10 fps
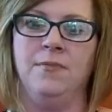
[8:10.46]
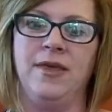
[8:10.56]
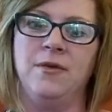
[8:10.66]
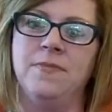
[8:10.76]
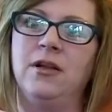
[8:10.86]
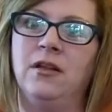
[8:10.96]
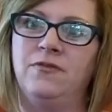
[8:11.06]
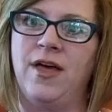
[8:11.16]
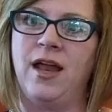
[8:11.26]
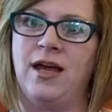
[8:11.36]
In the middle
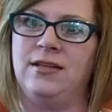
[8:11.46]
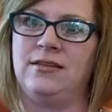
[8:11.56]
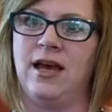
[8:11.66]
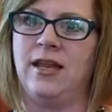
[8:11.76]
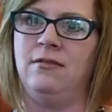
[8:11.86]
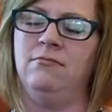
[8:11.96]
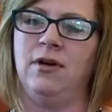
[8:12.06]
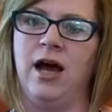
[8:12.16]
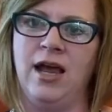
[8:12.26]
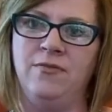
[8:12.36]
of that, I decided
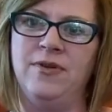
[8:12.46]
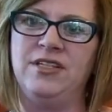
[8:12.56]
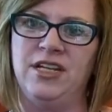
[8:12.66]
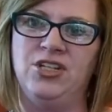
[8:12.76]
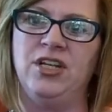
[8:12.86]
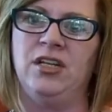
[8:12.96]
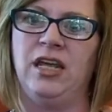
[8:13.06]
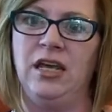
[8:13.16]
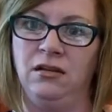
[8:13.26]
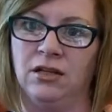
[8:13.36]
I have been teaching
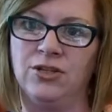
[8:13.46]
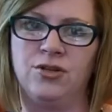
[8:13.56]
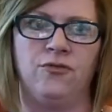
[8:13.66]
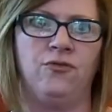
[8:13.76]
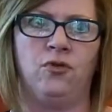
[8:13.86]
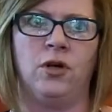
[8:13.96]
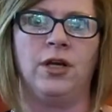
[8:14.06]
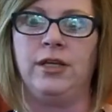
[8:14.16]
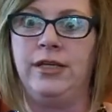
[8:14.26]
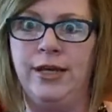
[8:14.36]
English for
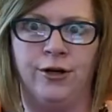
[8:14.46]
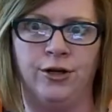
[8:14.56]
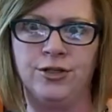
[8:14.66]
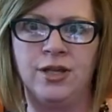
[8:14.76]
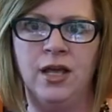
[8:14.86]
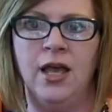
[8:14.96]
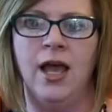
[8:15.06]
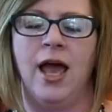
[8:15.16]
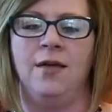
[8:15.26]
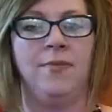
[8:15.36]
years,
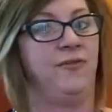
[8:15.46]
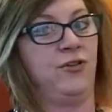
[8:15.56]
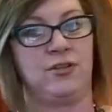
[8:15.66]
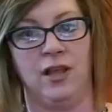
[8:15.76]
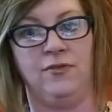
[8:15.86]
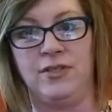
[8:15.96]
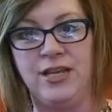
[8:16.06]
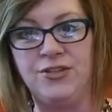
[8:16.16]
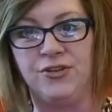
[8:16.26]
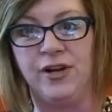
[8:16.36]
and my first love is
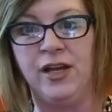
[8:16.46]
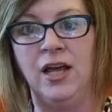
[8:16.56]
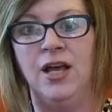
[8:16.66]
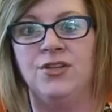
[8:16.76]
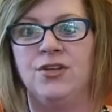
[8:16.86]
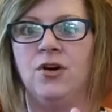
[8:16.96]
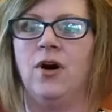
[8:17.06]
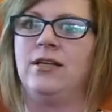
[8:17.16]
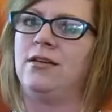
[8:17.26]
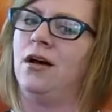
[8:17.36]
history. So
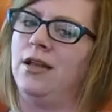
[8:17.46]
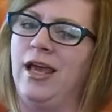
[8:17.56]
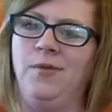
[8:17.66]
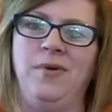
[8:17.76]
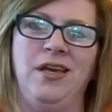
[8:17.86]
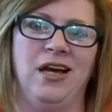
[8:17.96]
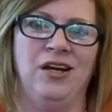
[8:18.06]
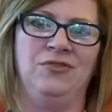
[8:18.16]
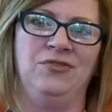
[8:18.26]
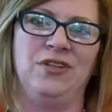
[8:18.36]
I saw an AP
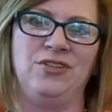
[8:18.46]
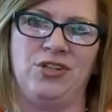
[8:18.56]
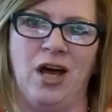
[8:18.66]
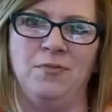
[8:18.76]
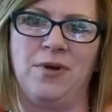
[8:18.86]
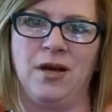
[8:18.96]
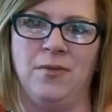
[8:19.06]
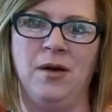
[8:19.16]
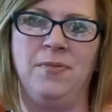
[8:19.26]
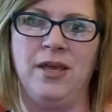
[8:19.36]
Gov job
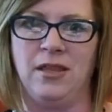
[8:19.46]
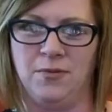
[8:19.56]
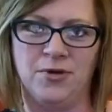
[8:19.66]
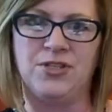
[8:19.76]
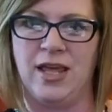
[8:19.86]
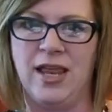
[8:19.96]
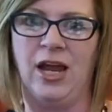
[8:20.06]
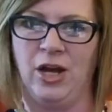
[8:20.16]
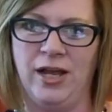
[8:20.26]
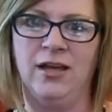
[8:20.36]
come up in the Merced
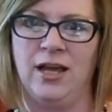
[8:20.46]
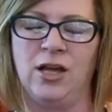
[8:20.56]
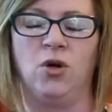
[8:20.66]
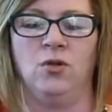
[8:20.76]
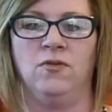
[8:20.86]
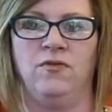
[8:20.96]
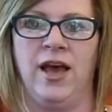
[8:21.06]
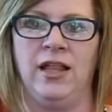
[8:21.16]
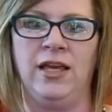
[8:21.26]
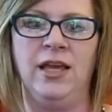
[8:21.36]
area at Golden
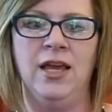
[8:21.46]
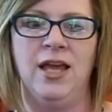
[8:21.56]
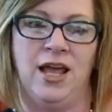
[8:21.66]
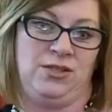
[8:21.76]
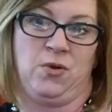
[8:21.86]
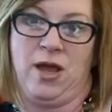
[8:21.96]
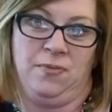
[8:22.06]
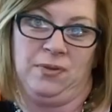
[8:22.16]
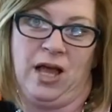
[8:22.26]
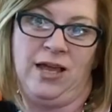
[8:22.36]
Valley, and so I
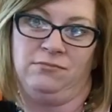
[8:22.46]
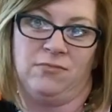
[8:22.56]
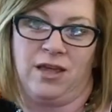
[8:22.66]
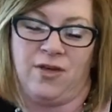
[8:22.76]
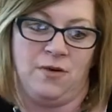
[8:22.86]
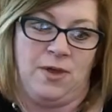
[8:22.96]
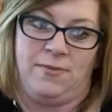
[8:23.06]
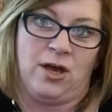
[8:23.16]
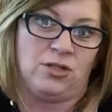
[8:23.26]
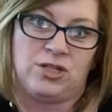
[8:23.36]
applied. I thought
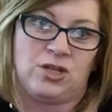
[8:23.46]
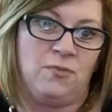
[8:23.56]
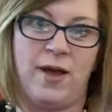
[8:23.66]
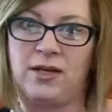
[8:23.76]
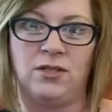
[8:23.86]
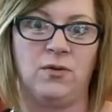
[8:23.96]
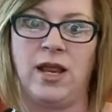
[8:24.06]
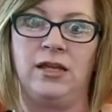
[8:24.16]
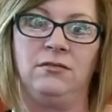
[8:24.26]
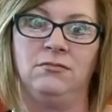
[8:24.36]
maybe I'll just go back to what
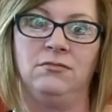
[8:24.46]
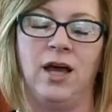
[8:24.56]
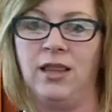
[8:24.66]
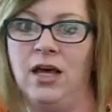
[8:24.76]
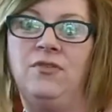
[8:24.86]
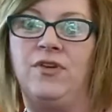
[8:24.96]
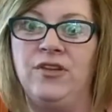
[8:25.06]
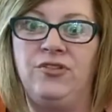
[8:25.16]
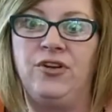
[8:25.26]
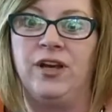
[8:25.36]
I love,
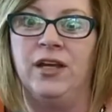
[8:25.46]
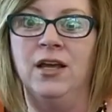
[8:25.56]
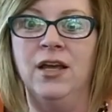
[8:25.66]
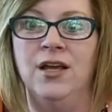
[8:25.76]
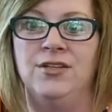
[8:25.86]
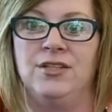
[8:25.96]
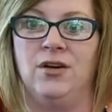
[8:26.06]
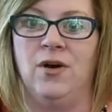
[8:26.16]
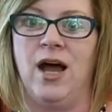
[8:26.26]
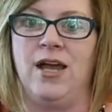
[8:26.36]
history.
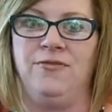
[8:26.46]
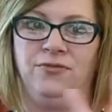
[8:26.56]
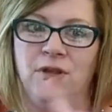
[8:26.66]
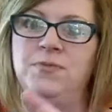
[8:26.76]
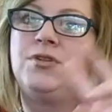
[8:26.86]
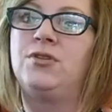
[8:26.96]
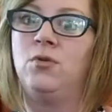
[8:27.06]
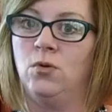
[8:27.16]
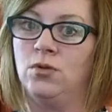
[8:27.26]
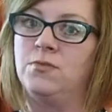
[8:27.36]
So I flipped
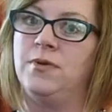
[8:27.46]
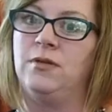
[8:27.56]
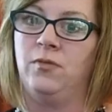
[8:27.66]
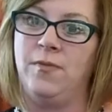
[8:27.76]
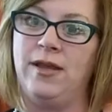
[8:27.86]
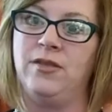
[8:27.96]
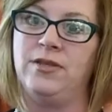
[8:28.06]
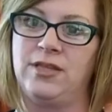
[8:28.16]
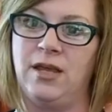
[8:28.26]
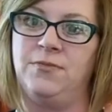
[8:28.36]
schools, but remained in the
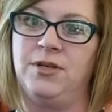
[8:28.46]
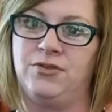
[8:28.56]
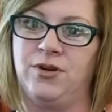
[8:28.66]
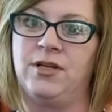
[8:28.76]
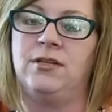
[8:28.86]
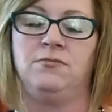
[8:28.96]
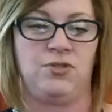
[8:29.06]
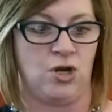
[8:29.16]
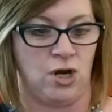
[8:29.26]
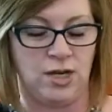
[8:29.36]
same district,
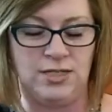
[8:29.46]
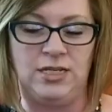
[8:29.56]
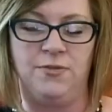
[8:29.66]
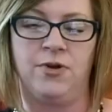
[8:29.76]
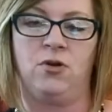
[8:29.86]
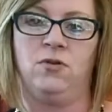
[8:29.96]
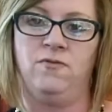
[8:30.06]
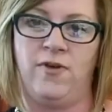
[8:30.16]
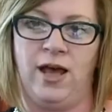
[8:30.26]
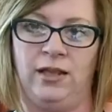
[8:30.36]
started a team at
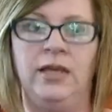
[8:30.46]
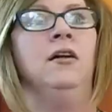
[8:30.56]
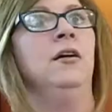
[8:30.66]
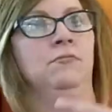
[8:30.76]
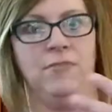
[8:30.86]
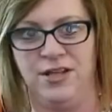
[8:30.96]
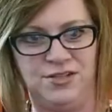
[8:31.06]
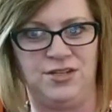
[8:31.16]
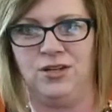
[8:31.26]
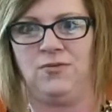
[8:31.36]
Golden Valley.
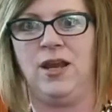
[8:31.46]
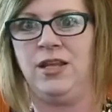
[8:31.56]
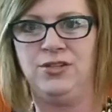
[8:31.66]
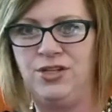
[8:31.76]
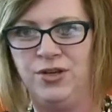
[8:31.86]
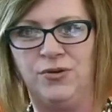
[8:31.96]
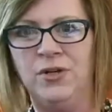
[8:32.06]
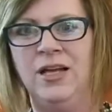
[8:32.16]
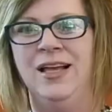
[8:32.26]
It's still running too.